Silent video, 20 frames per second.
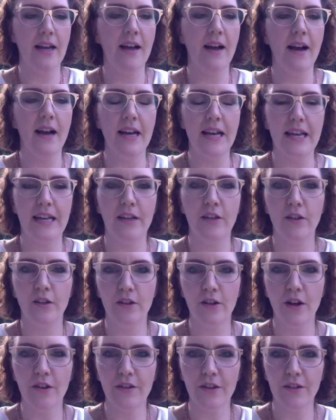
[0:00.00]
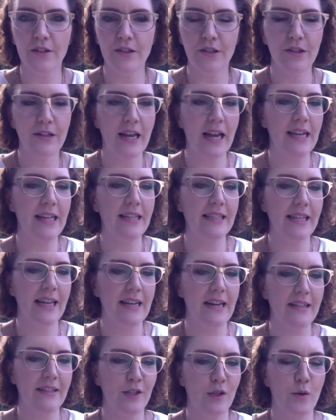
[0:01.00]
I got those 2 colours
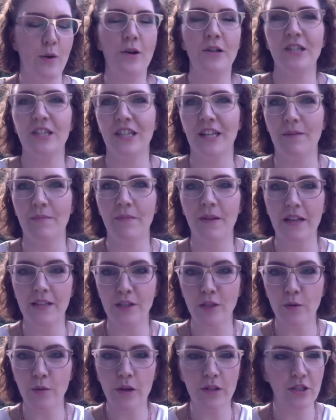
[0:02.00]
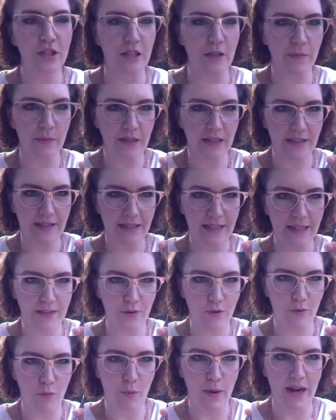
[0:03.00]
and I squashed them. You can see
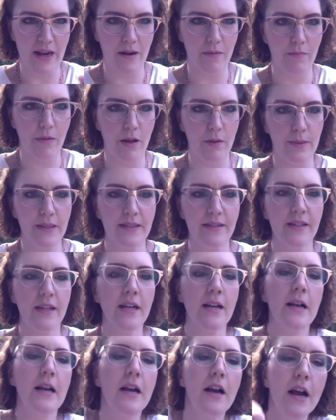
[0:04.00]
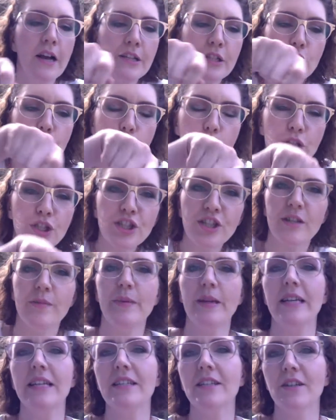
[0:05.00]
it's all weird and bulbous. I squished
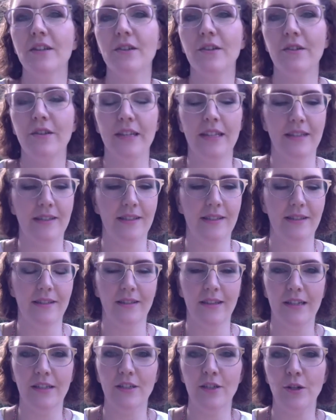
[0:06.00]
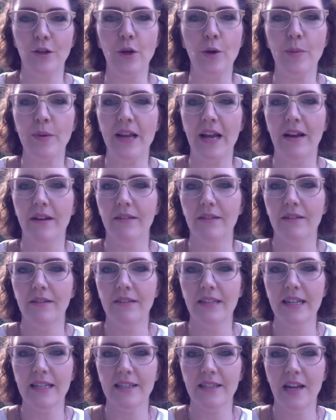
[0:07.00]
them into this little tube. Now
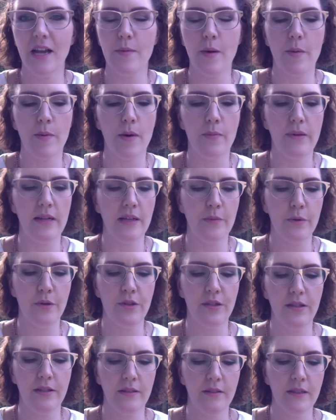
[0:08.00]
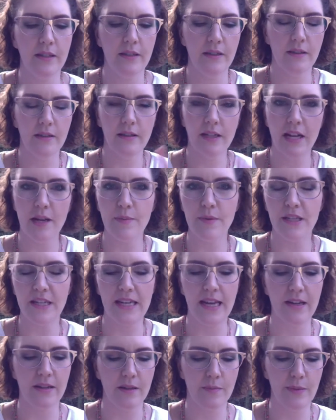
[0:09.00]
next time I probably would empty
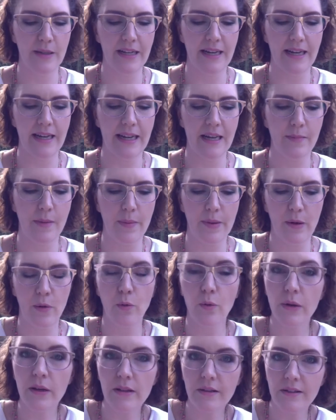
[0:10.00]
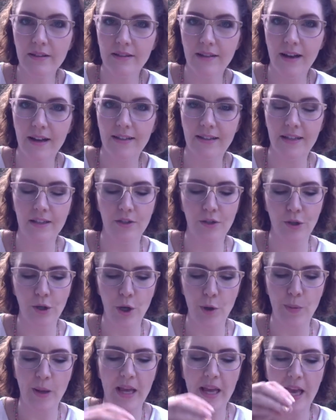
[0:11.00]
it out completely, maybe oil the sides of the
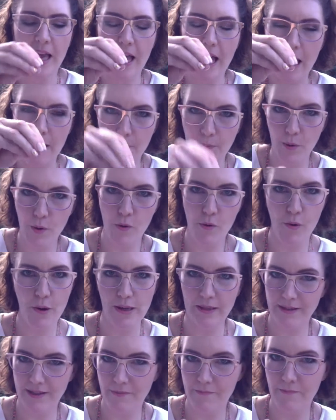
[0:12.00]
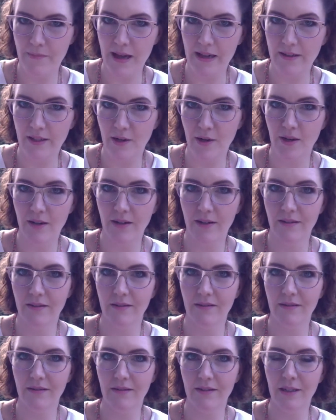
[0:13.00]
tube and pour some melted
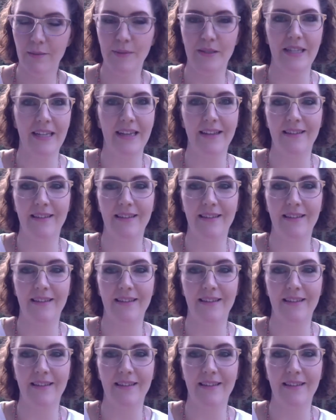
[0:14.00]
lipstick